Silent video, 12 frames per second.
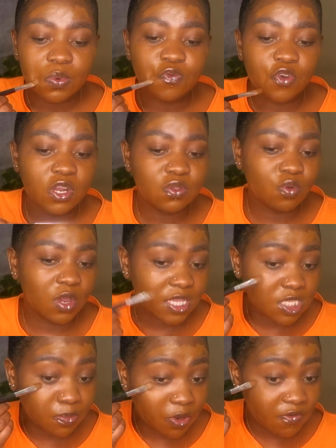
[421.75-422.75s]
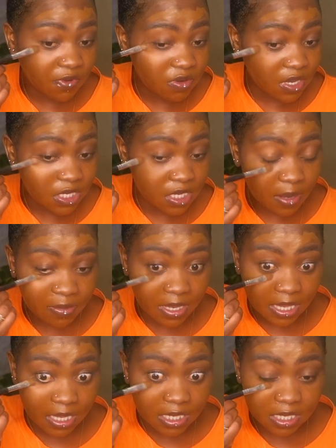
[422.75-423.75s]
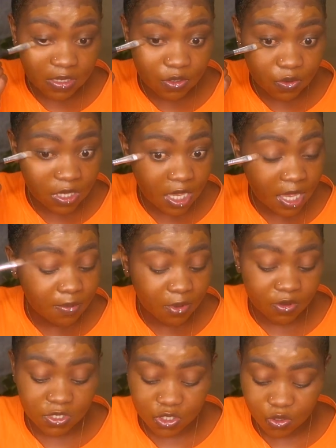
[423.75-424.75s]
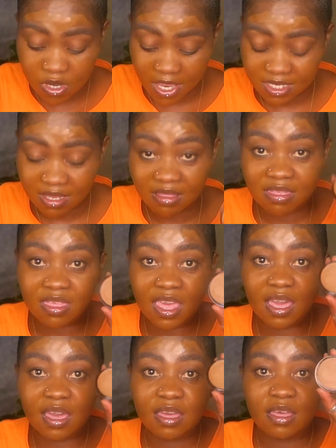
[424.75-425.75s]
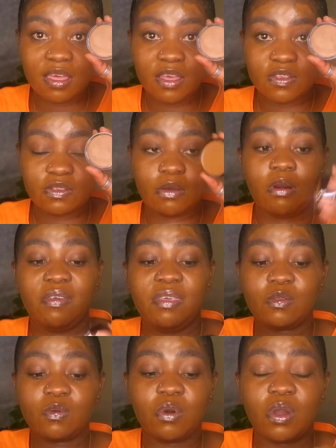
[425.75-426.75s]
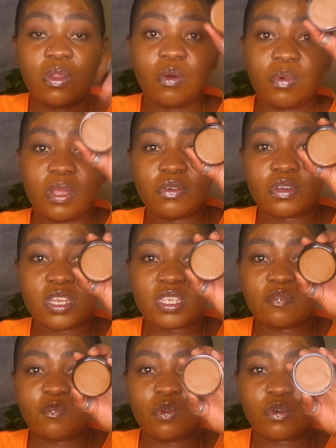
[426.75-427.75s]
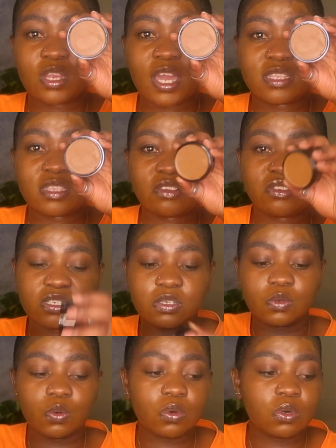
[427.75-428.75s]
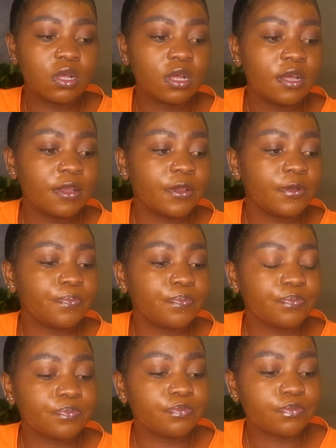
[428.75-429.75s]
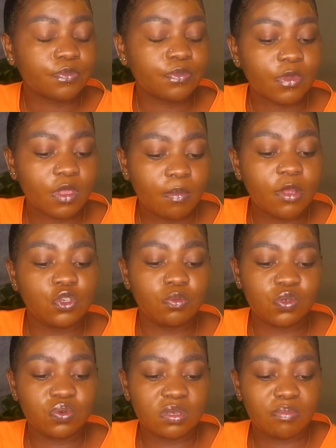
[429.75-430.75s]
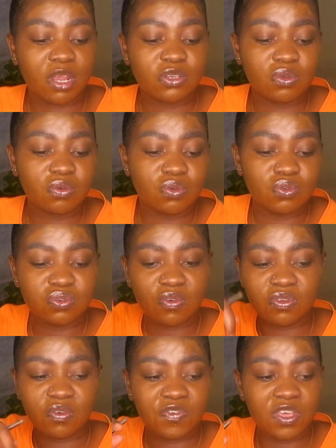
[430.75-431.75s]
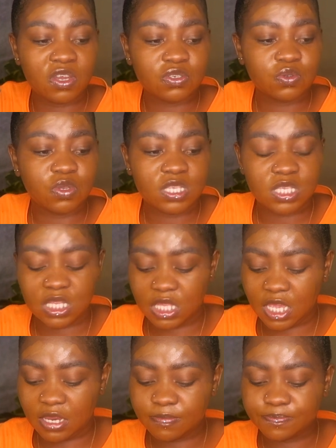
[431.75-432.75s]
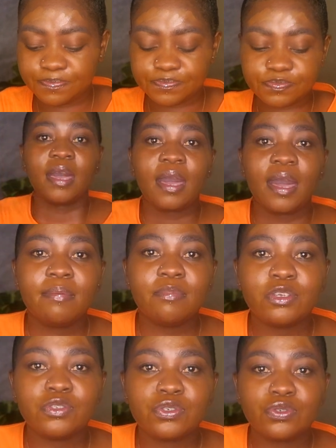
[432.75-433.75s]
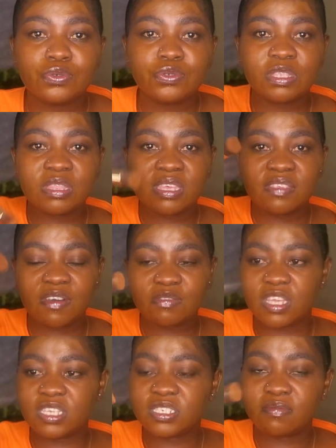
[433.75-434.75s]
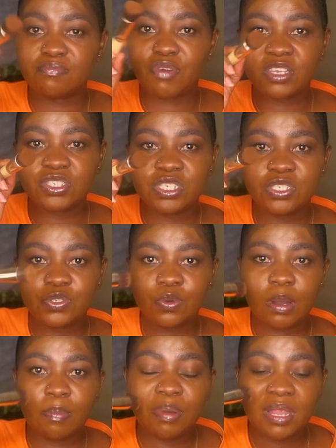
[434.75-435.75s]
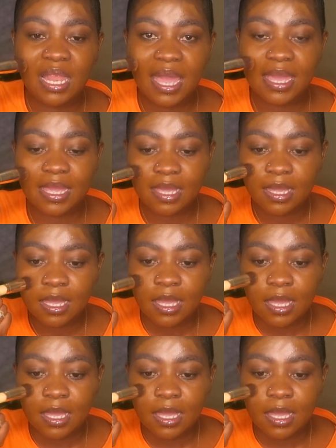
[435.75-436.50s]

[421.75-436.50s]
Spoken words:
If you want to do like spot foundation application, you can, because it's so nice and thick. So I think this will go a long way. Look, it doesn't even look like I touched it at all. But you must use a brush, don't go use your fingers to get in there. I'm going to use this foundation brushy to apply,